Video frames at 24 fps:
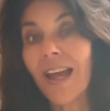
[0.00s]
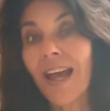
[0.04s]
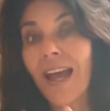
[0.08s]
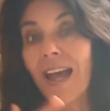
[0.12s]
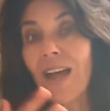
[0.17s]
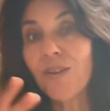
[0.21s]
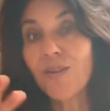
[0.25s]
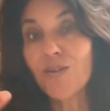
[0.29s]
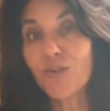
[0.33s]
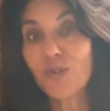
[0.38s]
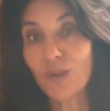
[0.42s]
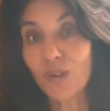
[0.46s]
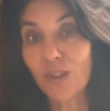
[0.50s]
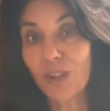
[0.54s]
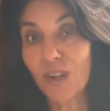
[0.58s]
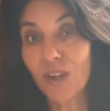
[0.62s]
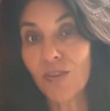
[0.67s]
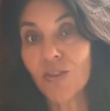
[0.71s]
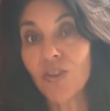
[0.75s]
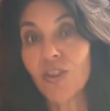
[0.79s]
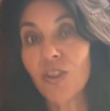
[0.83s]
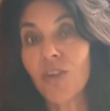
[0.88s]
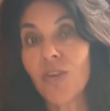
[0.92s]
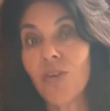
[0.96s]

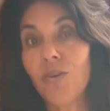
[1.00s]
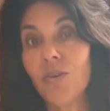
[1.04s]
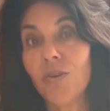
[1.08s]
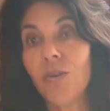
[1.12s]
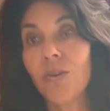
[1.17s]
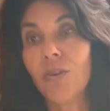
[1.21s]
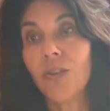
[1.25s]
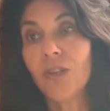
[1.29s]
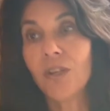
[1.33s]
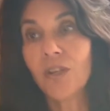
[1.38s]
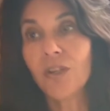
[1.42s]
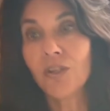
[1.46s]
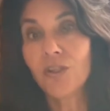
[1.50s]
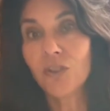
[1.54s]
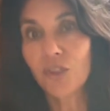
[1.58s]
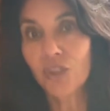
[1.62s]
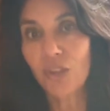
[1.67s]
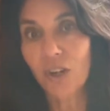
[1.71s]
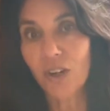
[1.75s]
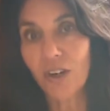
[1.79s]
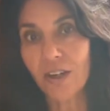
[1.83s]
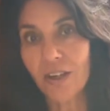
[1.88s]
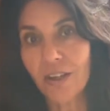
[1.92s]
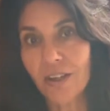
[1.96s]
astrological
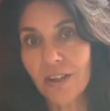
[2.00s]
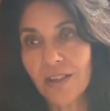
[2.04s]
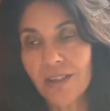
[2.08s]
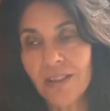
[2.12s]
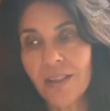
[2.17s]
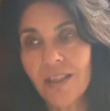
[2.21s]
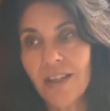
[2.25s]
chart.